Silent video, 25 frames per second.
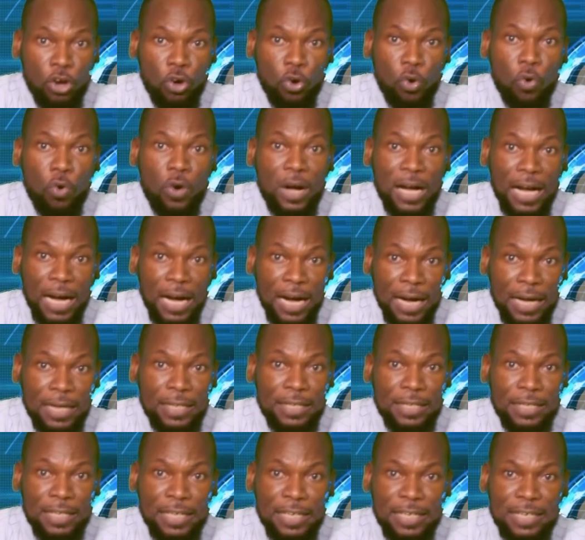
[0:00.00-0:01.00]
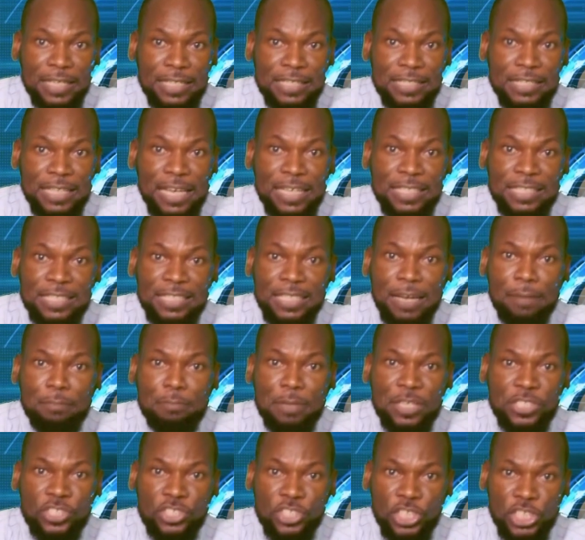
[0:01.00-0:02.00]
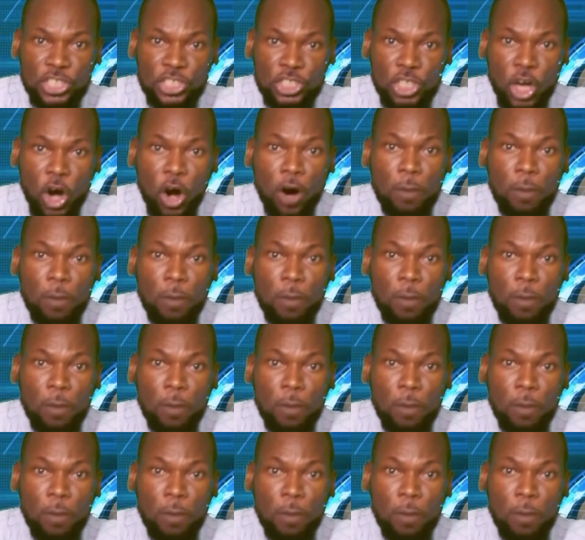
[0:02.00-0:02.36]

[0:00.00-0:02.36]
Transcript: Kuka, in his Easter message,